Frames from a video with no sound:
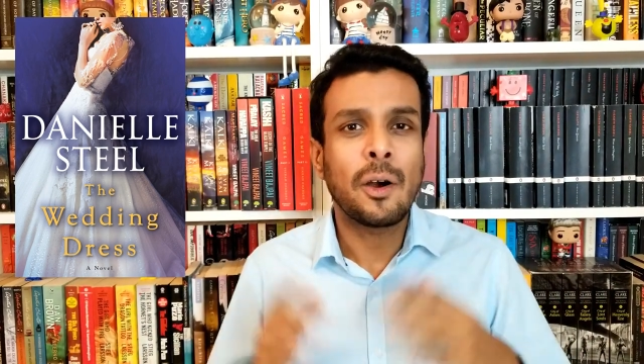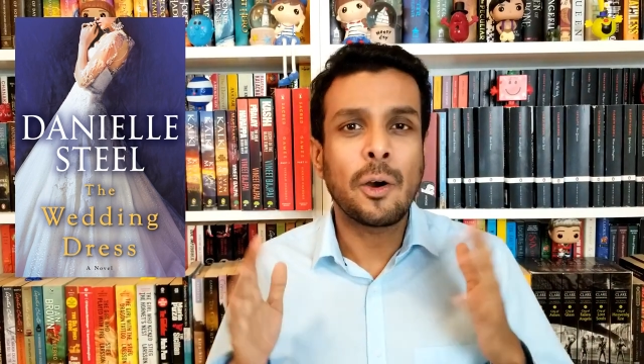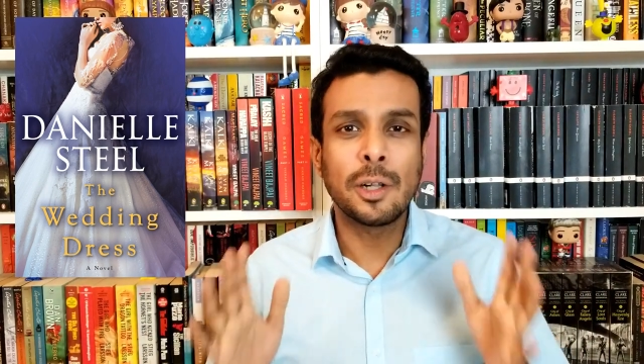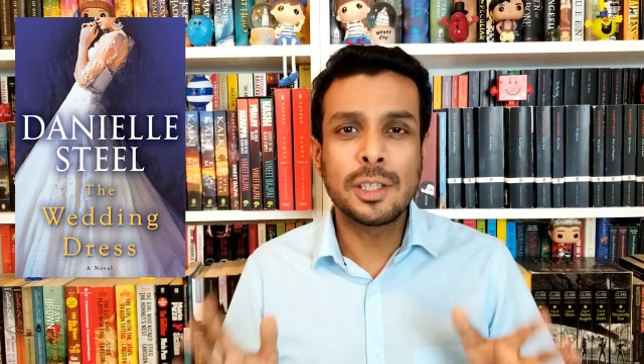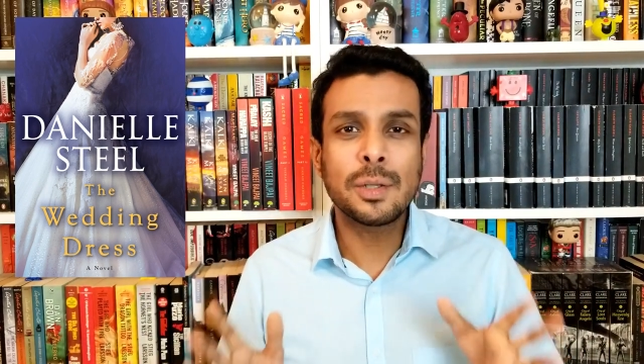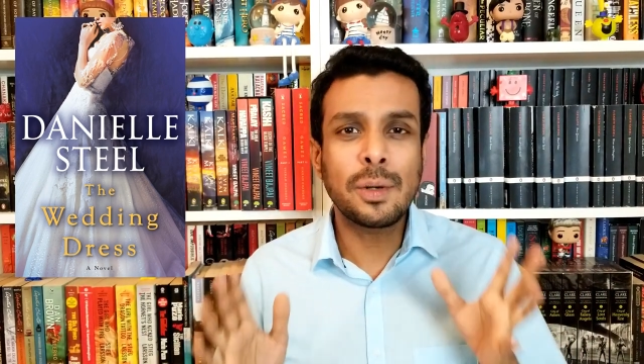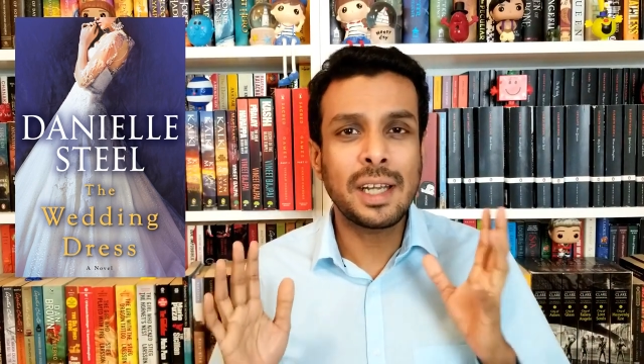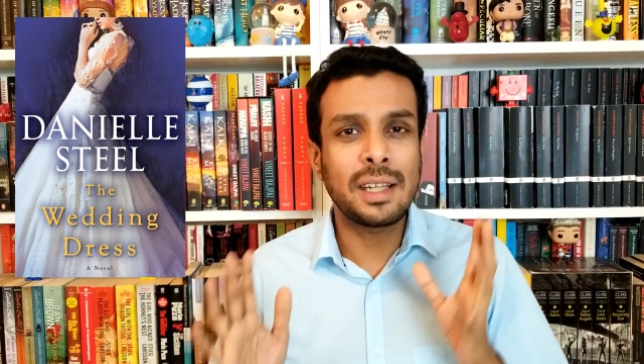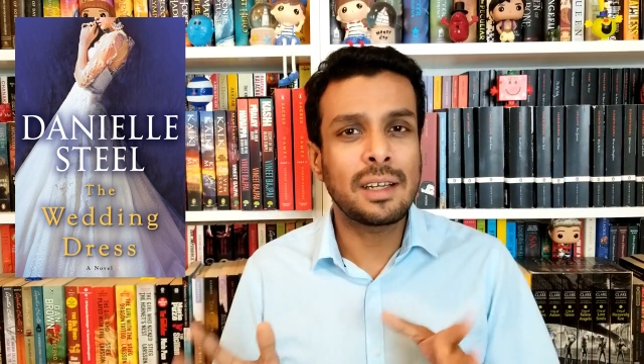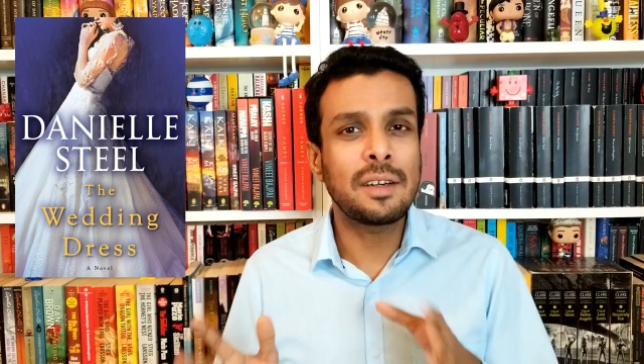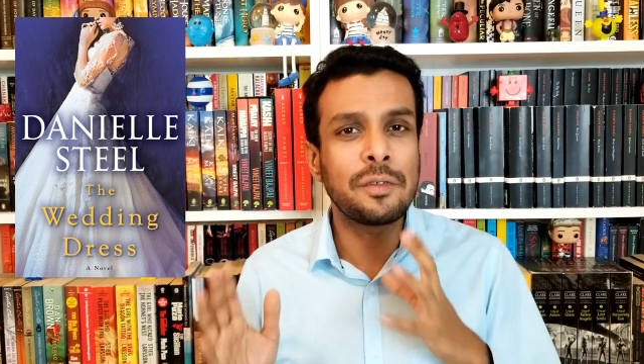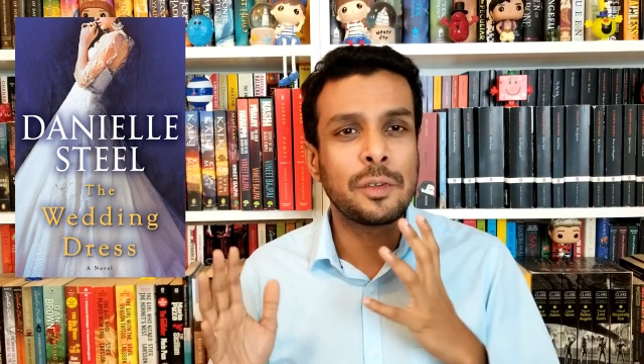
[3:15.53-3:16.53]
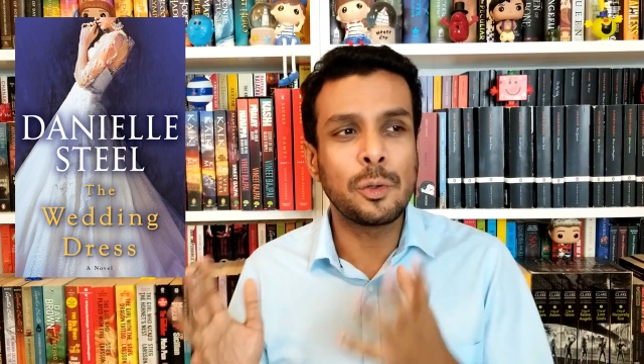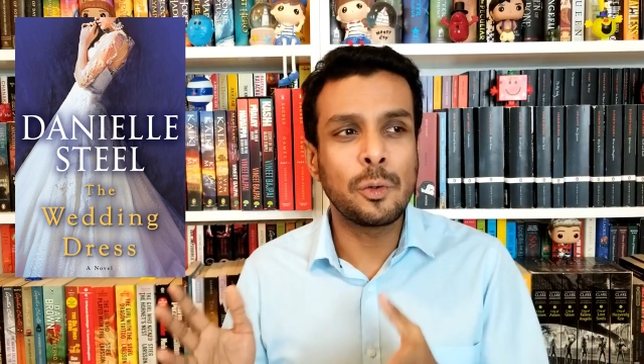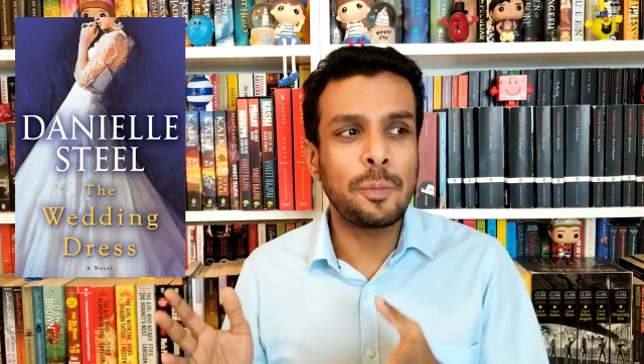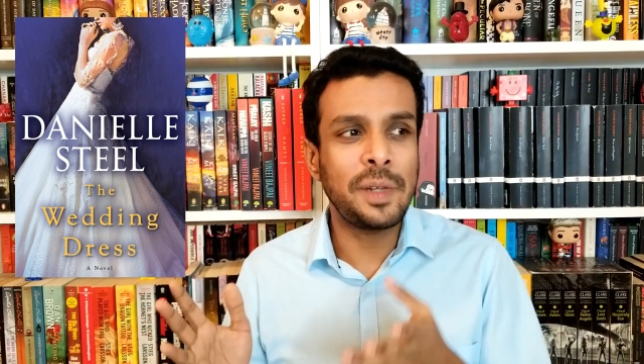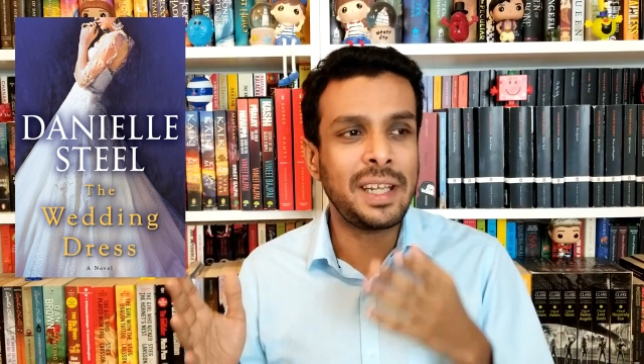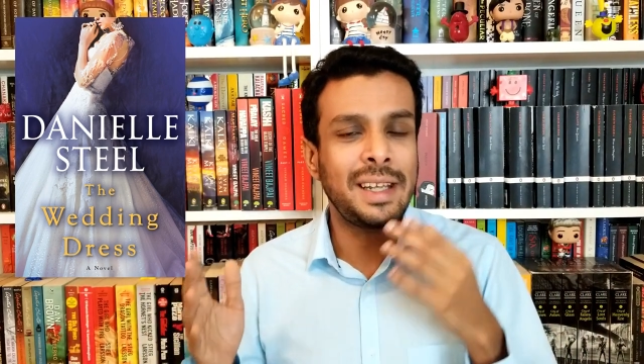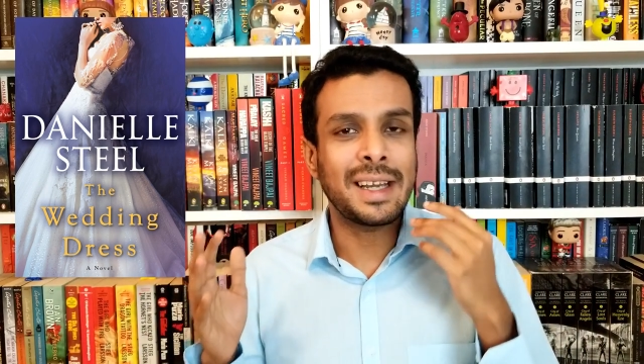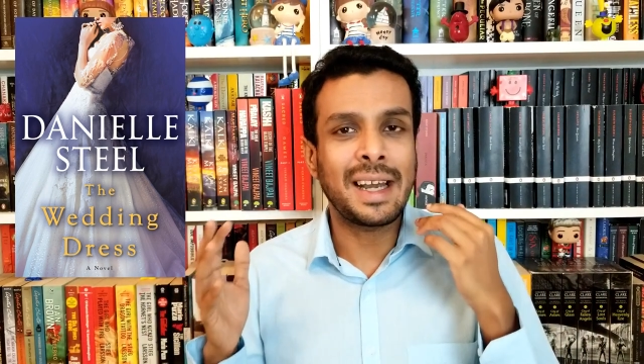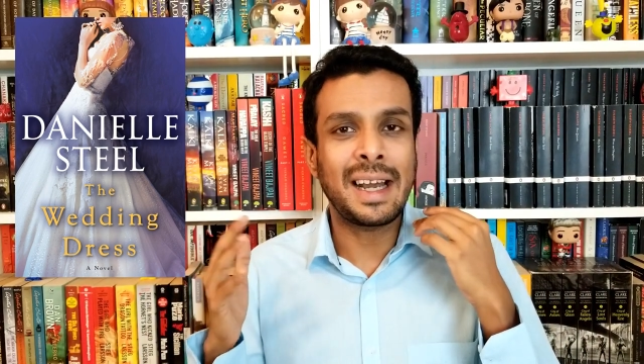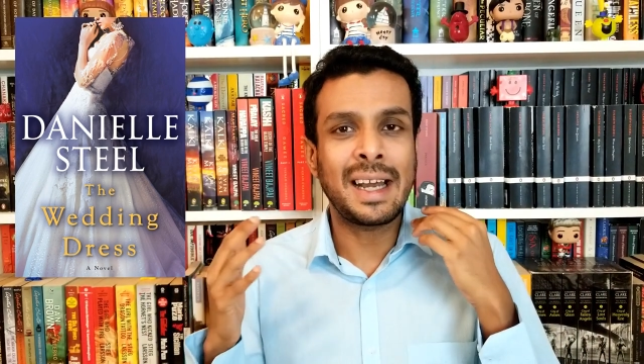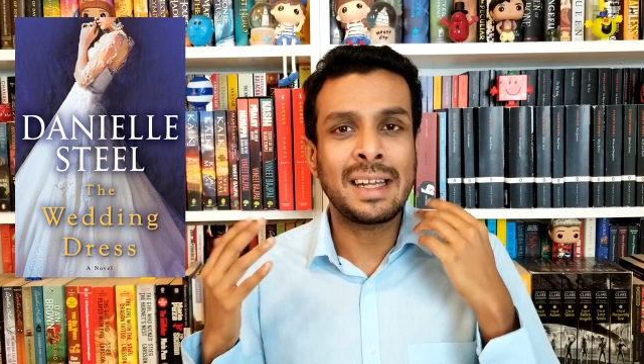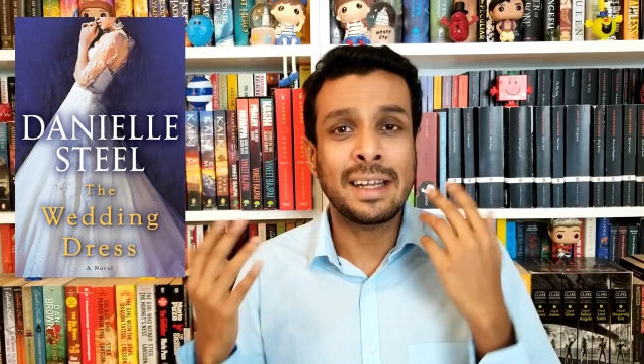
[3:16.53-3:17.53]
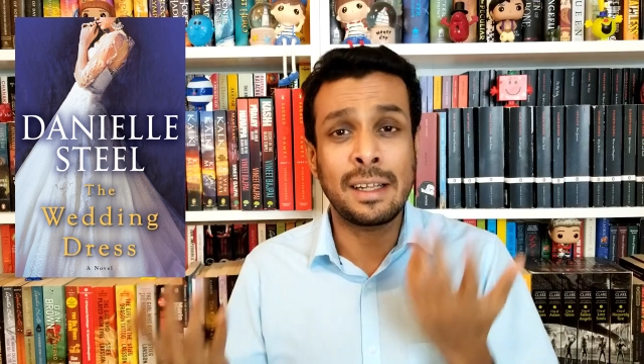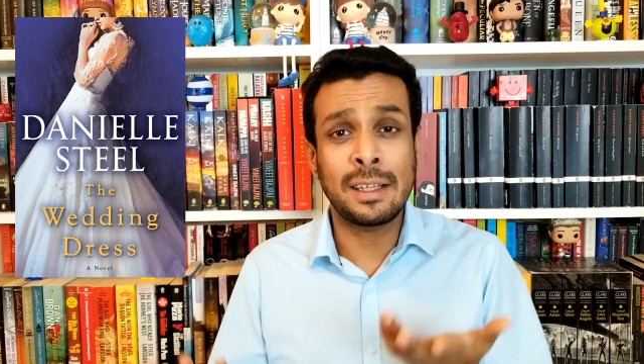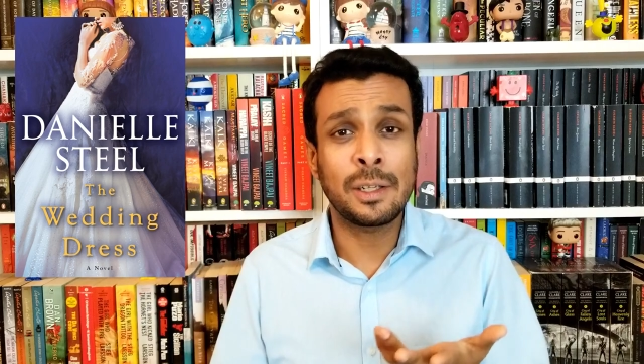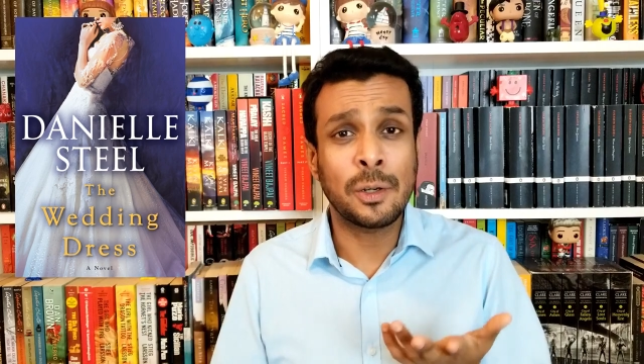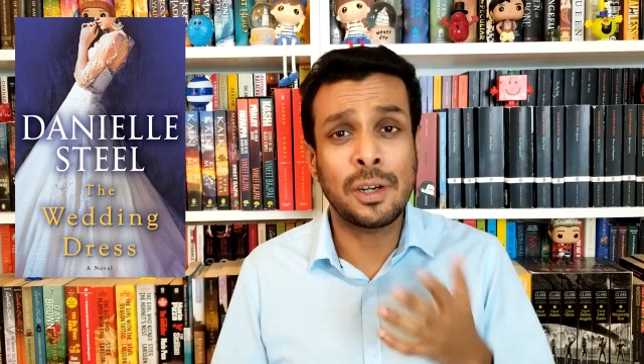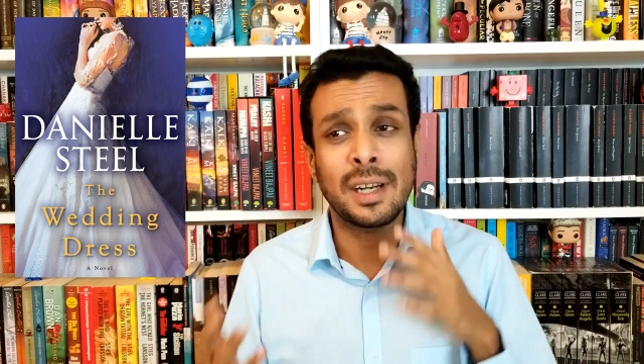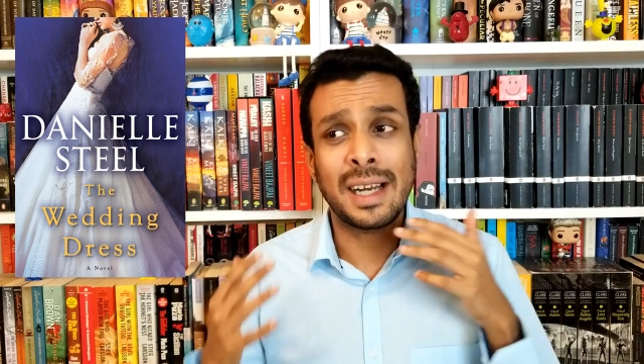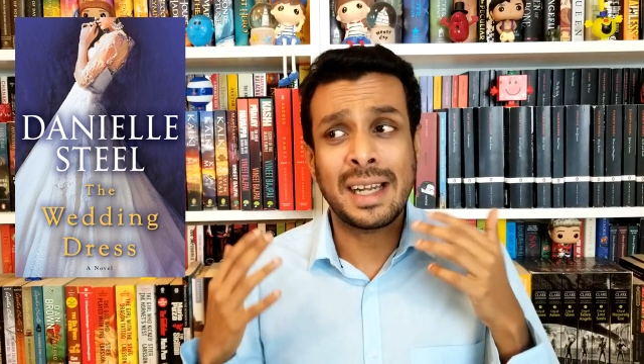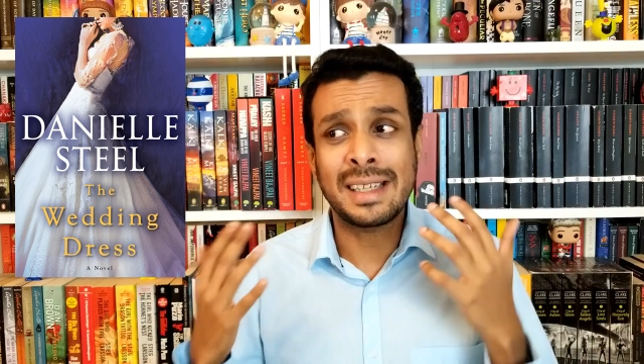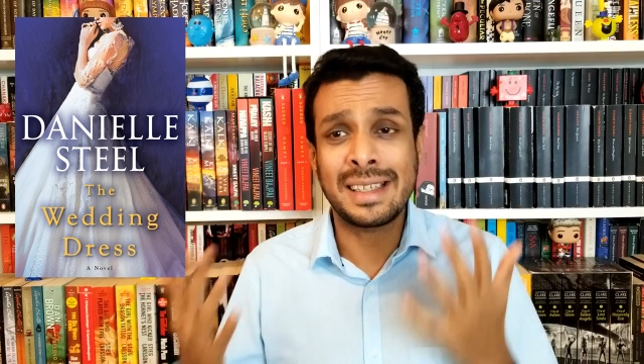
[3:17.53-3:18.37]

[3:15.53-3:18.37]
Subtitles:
Also, I loved Ruby and Eleanor and